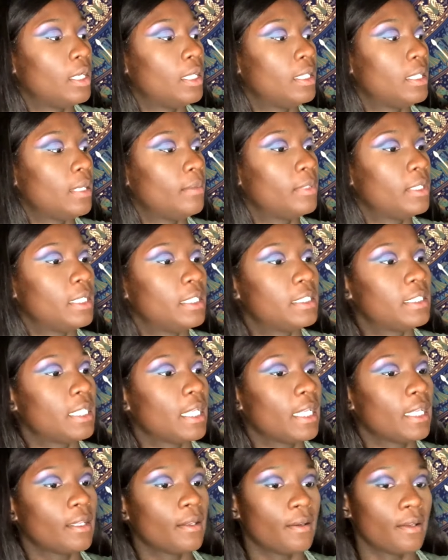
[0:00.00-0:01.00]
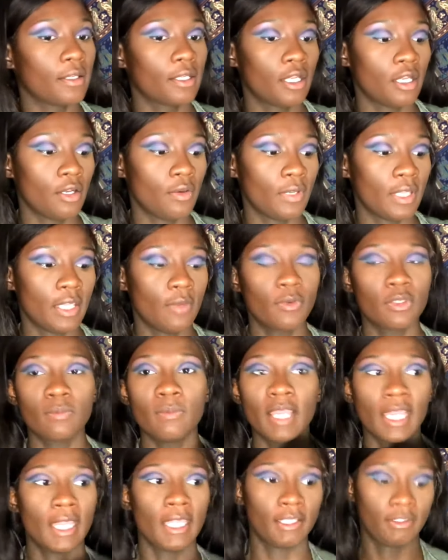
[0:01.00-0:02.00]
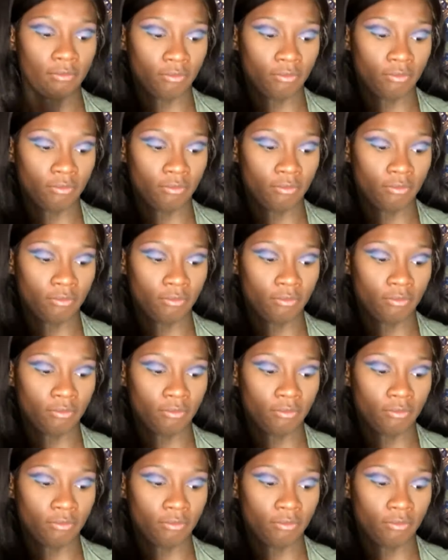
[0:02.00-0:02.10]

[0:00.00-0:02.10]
I'm gonna go in with my